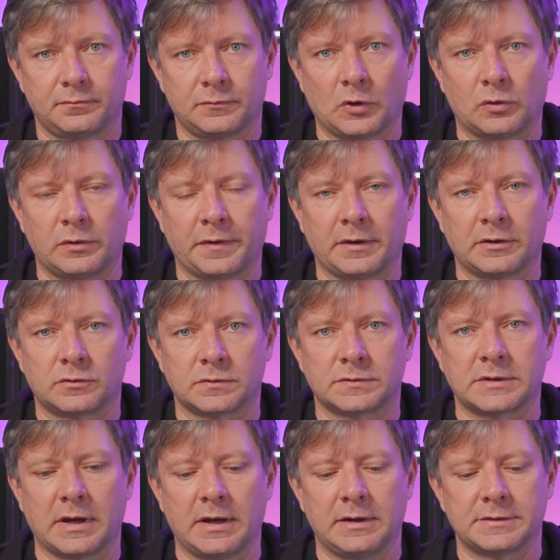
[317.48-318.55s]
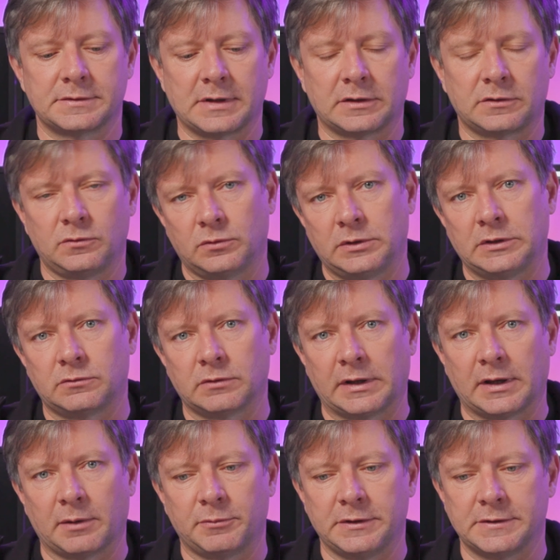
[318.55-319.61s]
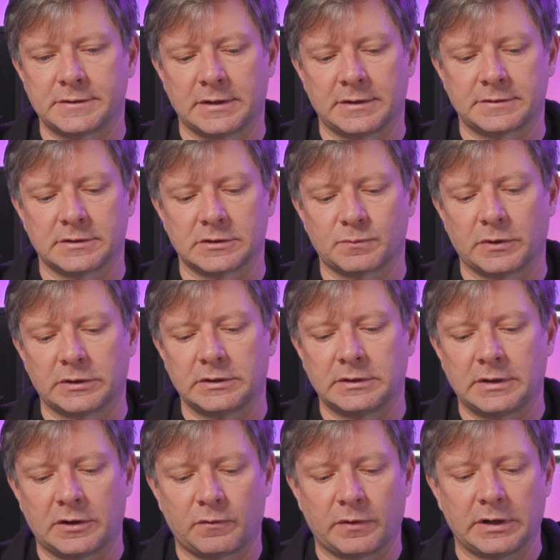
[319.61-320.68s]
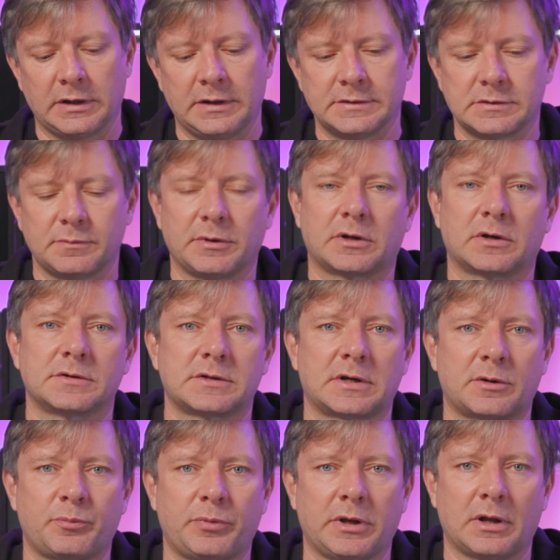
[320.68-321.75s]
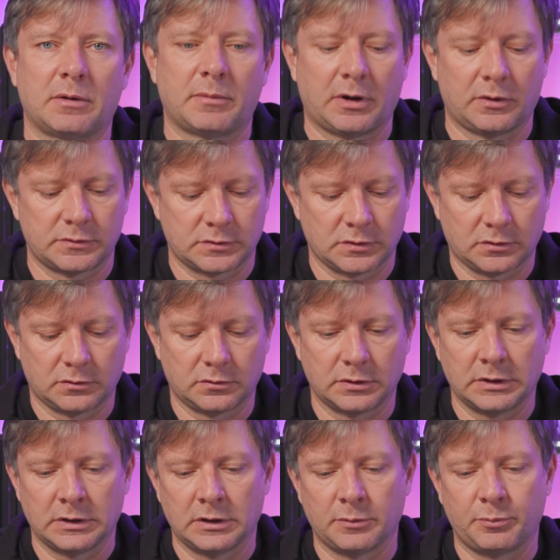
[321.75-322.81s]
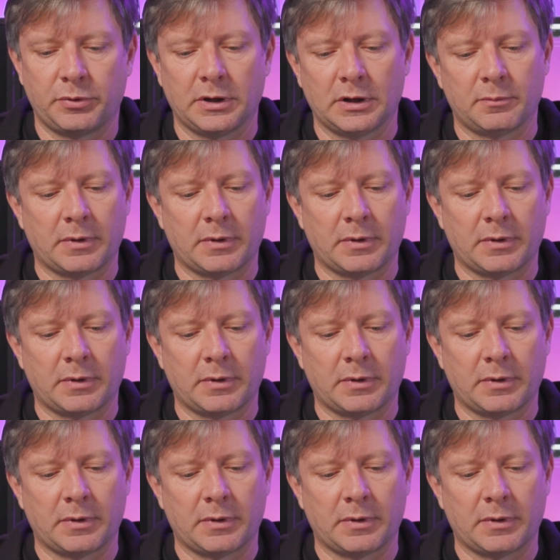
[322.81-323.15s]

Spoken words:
The only thing to say is that you need to adapt these lenses, but they are very easy because they are PL mount, so PL